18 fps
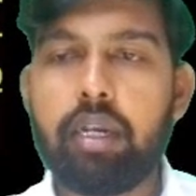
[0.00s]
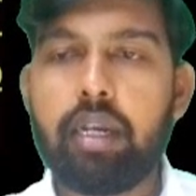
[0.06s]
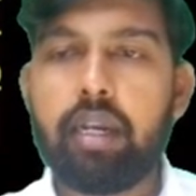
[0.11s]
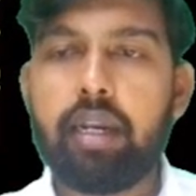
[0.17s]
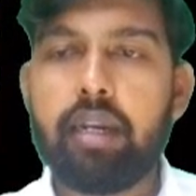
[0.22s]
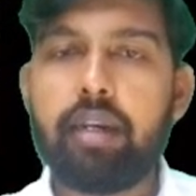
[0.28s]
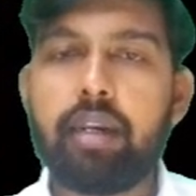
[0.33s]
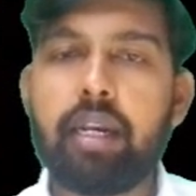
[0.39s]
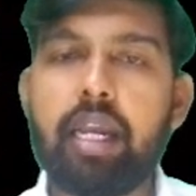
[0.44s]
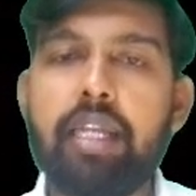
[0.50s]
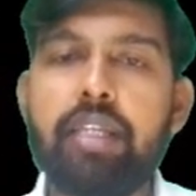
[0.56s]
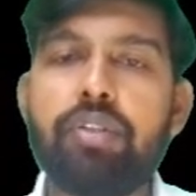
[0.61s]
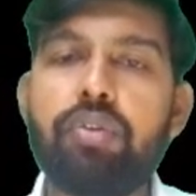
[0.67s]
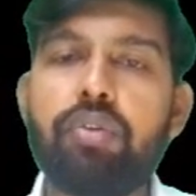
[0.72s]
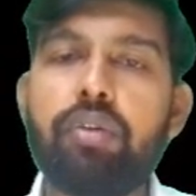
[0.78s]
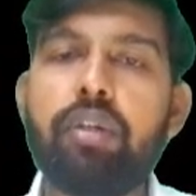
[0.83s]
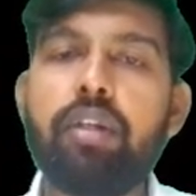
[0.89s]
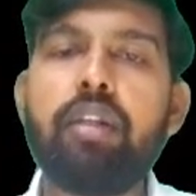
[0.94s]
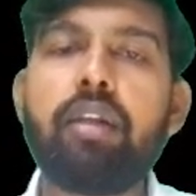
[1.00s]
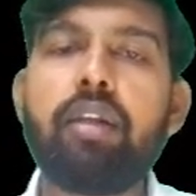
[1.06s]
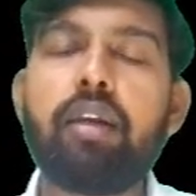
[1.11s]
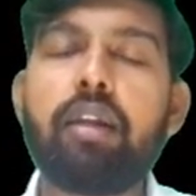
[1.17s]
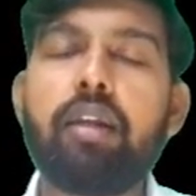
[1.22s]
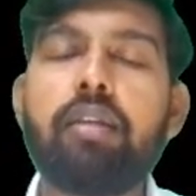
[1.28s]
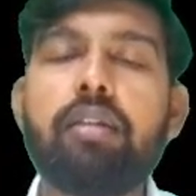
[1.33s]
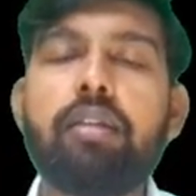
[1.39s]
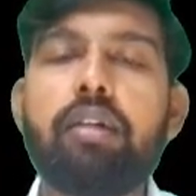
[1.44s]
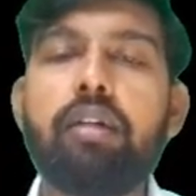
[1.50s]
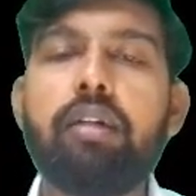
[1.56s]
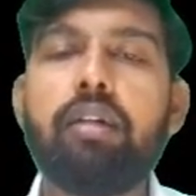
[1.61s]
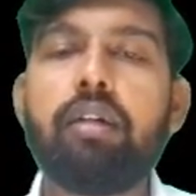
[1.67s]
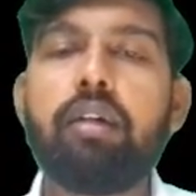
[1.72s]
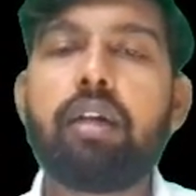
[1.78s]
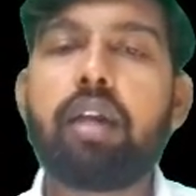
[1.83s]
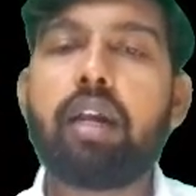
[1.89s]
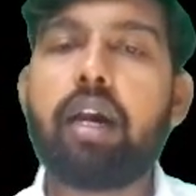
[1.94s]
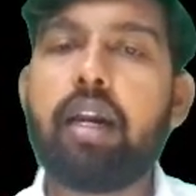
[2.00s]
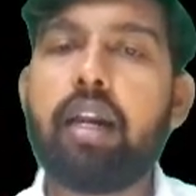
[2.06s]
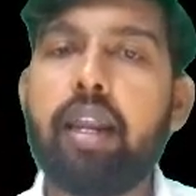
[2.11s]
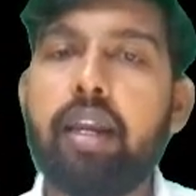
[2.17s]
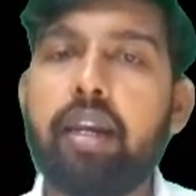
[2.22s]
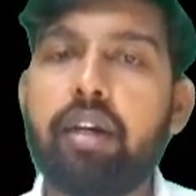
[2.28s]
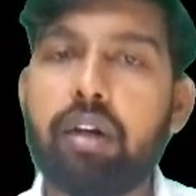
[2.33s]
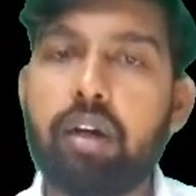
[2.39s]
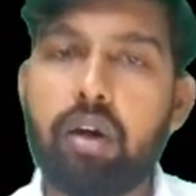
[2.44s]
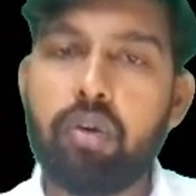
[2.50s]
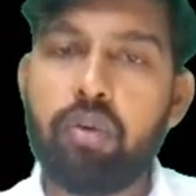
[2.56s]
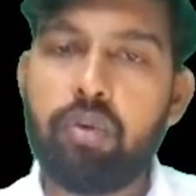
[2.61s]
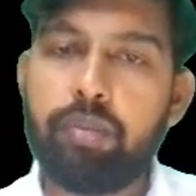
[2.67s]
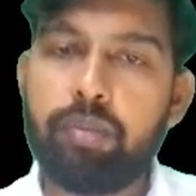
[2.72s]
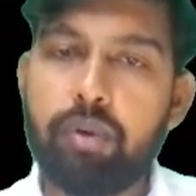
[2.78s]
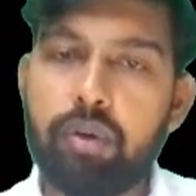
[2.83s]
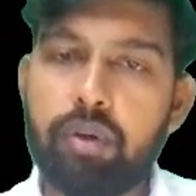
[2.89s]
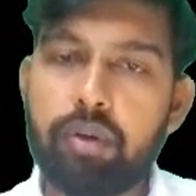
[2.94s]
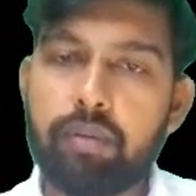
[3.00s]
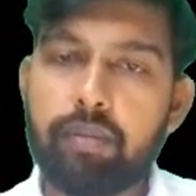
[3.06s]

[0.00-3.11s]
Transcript: and tries to increase the cardiac output